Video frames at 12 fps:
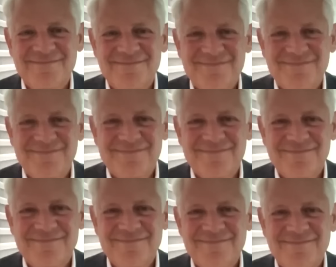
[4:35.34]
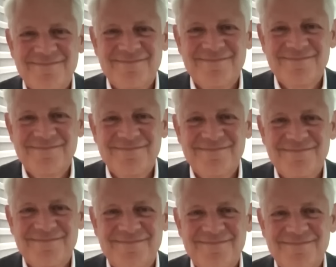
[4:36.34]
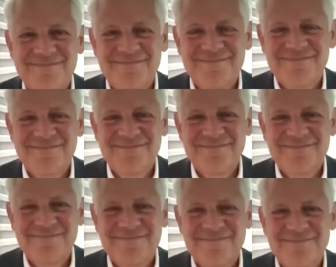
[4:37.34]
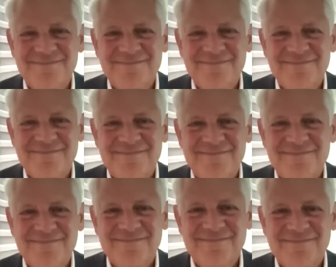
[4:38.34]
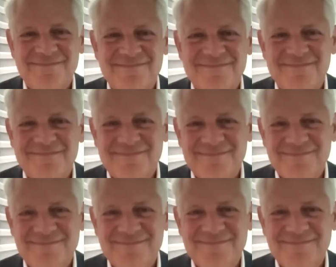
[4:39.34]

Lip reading: This person isn't speaking.